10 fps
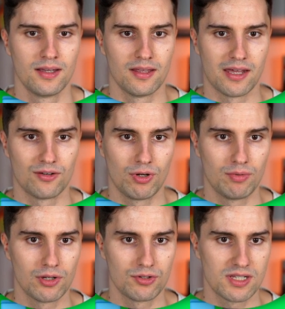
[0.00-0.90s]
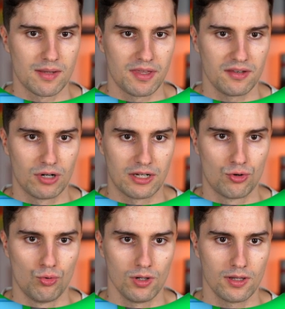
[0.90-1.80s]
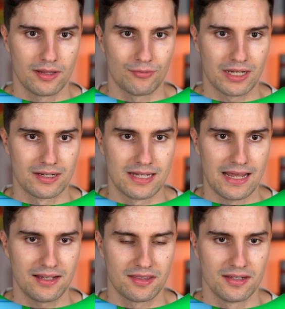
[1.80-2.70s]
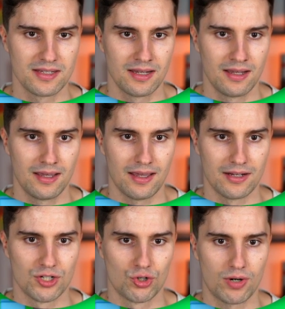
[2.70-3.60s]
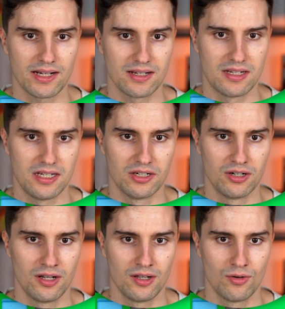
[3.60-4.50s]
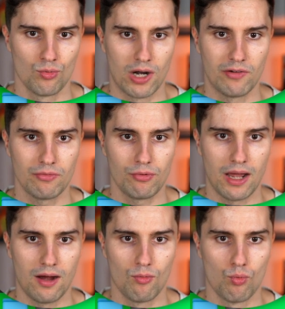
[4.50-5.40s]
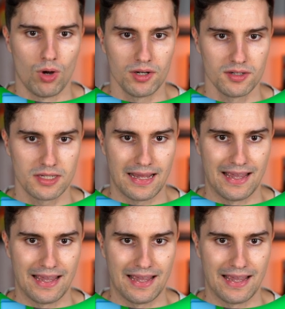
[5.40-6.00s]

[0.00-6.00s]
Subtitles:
then we will notice something really cool, that we can take this and drag it here wherever we want,